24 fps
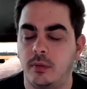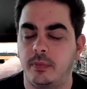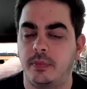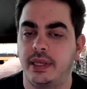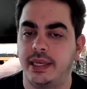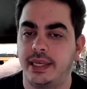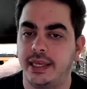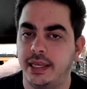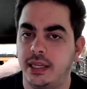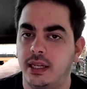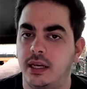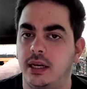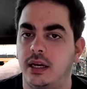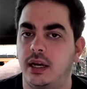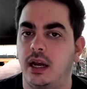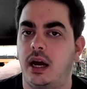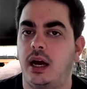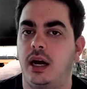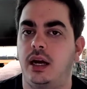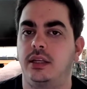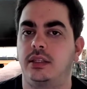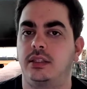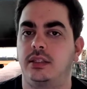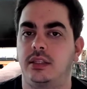beginner
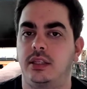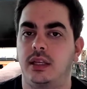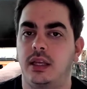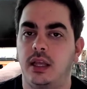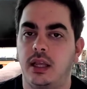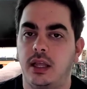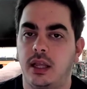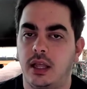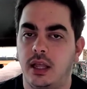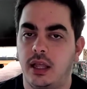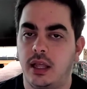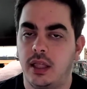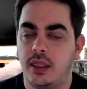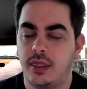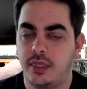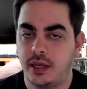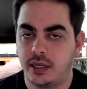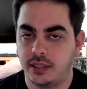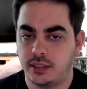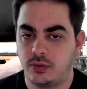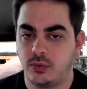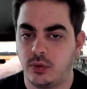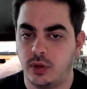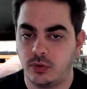guys,
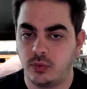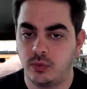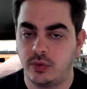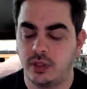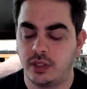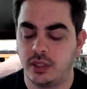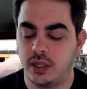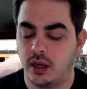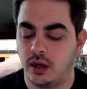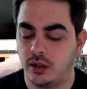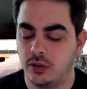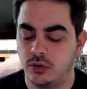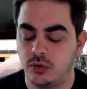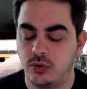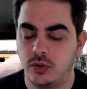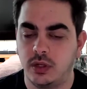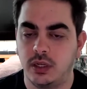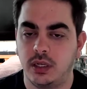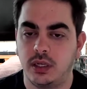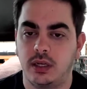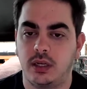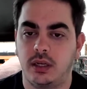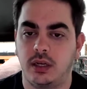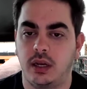that's what they are
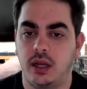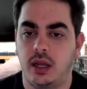doing.